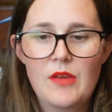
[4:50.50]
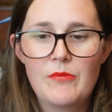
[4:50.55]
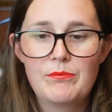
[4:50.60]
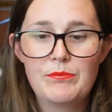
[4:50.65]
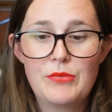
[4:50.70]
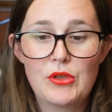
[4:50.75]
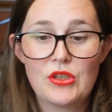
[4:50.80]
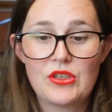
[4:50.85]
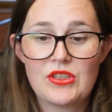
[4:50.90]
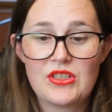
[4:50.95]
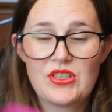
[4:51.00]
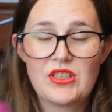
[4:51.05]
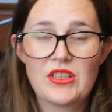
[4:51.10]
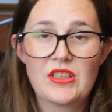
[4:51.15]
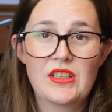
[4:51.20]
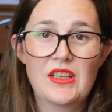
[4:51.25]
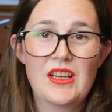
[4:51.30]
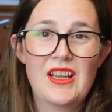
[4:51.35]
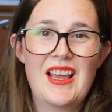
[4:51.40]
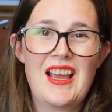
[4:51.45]
but
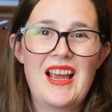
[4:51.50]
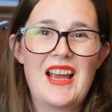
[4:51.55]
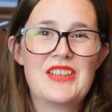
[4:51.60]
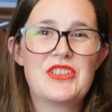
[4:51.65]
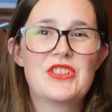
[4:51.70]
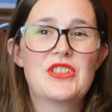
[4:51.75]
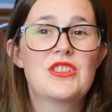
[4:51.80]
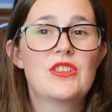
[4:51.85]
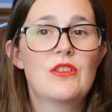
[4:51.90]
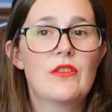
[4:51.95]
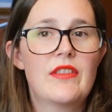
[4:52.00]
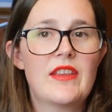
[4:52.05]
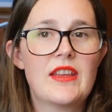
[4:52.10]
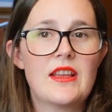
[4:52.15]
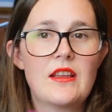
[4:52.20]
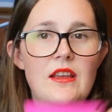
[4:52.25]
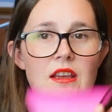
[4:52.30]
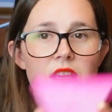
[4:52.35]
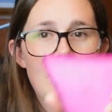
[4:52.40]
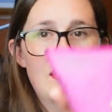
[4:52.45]
I just don't
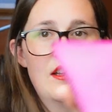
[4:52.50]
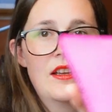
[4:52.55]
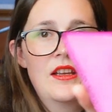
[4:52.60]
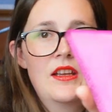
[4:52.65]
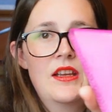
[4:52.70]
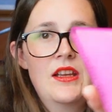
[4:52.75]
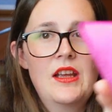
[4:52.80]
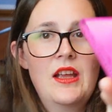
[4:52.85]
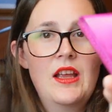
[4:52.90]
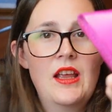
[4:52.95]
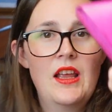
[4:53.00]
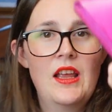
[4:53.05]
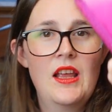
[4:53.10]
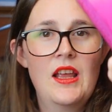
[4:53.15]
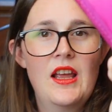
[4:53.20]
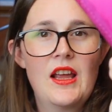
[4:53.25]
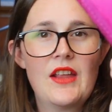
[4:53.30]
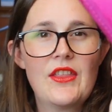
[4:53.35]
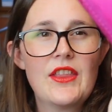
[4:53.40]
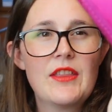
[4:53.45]
think,
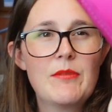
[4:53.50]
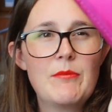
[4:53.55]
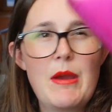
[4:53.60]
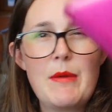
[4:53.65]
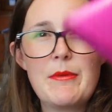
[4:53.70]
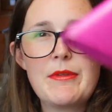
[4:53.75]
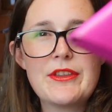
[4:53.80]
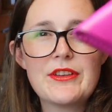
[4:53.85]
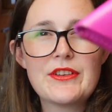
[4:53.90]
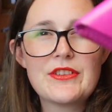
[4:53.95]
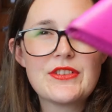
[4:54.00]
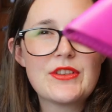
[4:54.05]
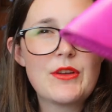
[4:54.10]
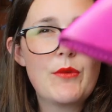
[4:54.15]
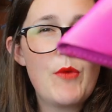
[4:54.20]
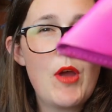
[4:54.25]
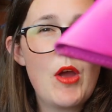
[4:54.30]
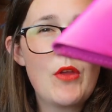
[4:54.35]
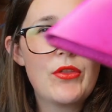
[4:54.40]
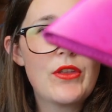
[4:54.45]
maybe
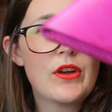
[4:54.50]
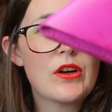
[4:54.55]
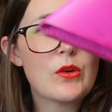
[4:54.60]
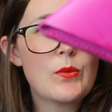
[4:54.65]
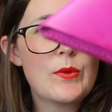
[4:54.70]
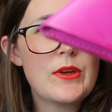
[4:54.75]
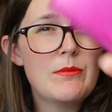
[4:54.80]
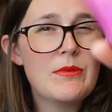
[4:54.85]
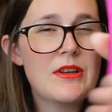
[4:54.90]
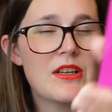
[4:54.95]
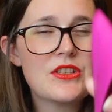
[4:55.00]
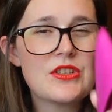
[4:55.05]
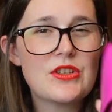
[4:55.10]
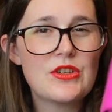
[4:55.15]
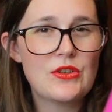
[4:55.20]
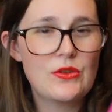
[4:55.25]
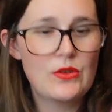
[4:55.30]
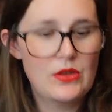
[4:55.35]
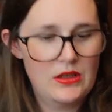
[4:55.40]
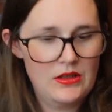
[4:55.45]
they're a wee bit
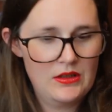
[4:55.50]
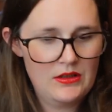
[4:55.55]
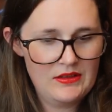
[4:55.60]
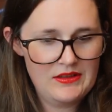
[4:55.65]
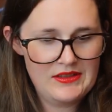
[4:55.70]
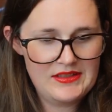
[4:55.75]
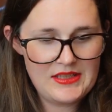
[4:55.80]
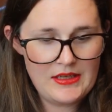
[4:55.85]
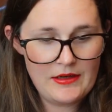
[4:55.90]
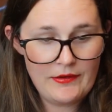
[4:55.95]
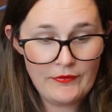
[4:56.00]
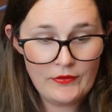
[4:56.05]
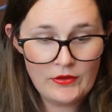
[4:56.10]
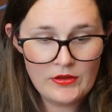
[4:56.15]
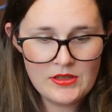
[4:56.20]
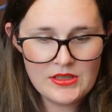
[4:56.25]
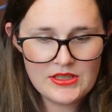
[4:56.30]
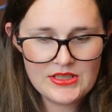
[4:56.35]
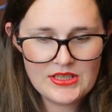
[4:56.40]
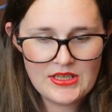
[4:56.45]
too
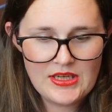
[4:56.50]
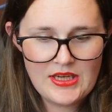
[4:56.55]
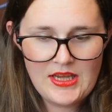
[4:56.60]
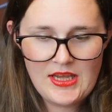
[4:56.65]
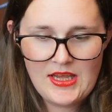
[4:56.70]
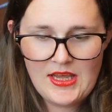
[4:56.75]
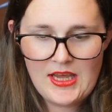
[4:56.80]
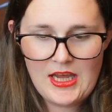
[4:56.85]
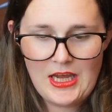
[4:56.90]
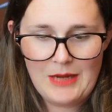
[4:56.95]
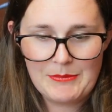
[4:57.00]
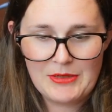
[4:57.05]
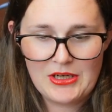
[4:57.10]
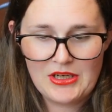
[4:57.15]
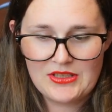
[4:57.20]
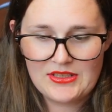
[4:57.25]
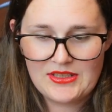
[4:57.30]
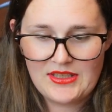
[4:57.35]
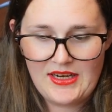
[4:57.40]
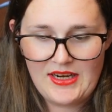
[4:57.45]
different, and
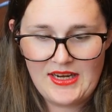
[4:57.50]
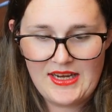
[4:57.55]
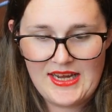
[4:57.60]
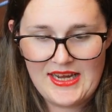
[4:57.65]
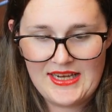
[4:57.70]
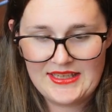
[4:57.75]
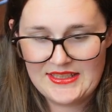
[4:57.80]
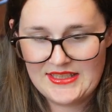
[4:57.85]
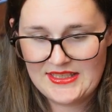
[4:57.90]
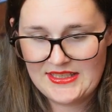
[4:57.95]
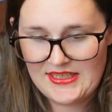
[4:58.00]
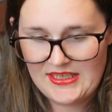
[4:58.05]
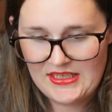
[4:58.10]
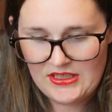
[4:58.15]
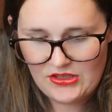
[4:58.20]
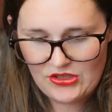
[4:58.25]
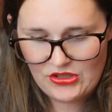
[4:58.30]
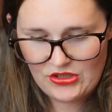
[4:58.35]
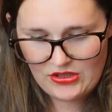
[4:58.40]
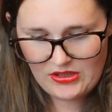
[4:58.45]
because they are hand
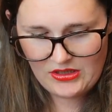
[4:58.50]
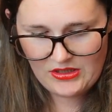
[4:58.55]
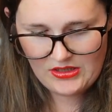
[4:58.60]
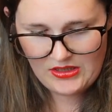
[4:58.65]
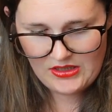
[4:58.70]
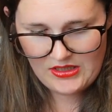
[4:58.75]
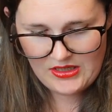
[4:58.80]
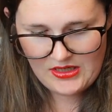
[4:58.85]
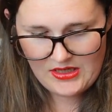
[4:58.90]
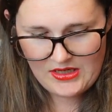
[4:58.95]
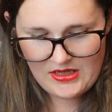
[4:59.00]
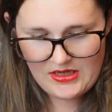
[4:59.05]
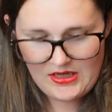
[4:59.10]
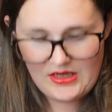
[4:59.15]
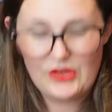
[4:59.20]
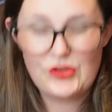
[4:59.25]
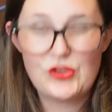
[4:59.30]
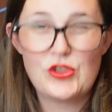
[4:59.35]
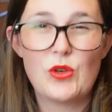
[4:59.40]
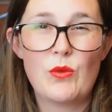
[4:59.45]
stitched,
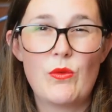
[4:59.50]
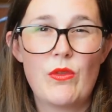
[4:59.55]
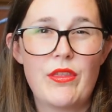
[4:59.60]
I don't